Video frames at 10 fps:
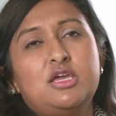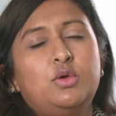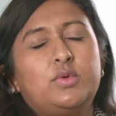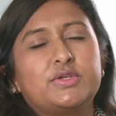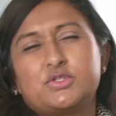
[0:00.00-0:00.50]

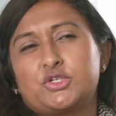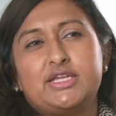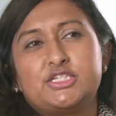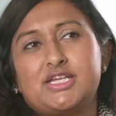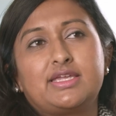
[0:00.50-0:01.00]
We also
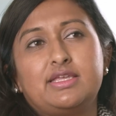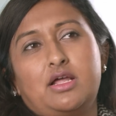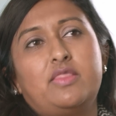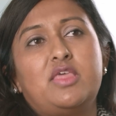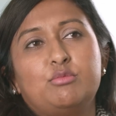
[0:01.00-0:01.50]
try and check
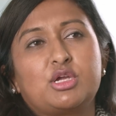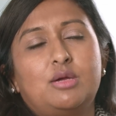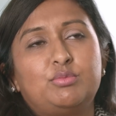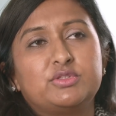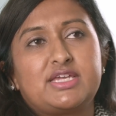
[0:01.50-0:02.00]
in on them a
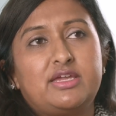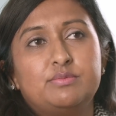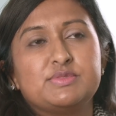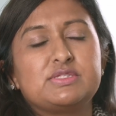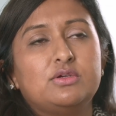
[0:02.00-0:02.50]
couple
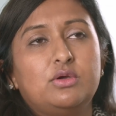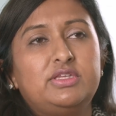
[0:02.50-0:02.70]
times,